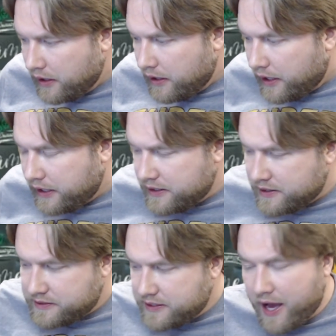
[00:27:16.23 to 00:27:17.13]

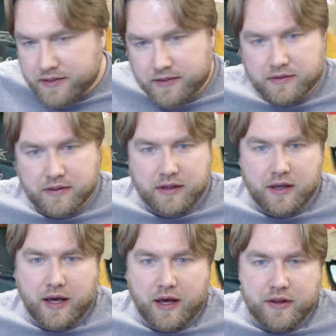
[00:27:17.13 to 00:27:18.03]
the snacks
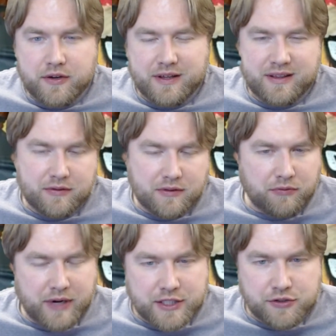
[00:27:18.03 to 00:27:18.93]
other than the
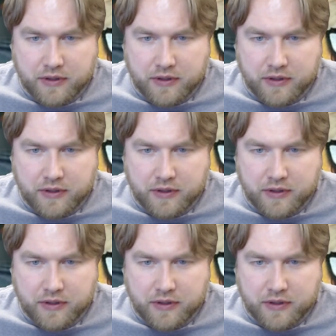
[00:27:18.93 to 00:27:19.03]
ranch,